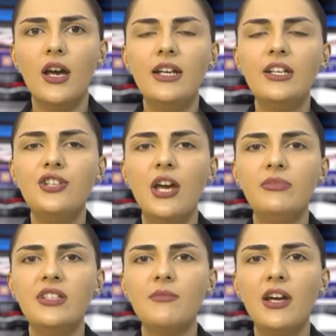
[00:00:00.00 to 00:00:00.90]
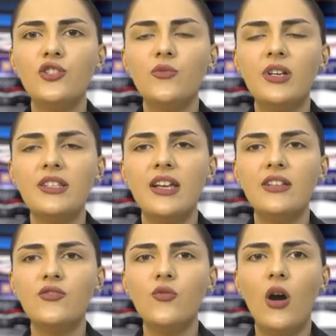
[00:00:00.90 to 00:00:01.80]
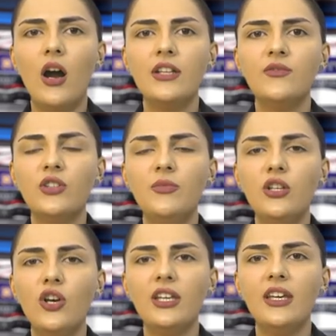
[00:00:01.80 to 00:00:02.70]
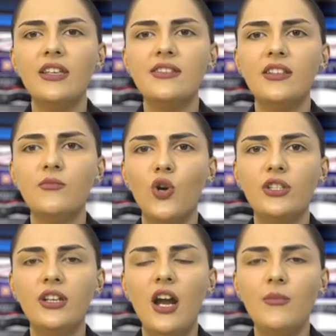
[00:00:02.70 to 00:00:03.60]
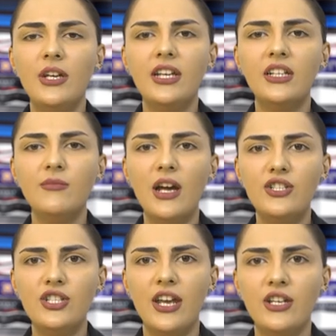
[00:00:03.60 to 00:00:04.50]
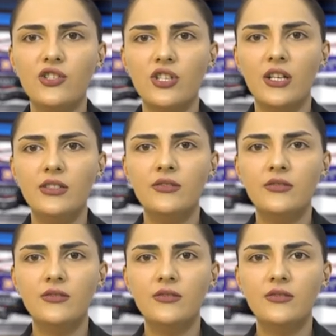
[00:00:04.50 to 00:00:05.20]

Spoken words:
An attempt is made to present through art what belonging is in modern Armenian imagination.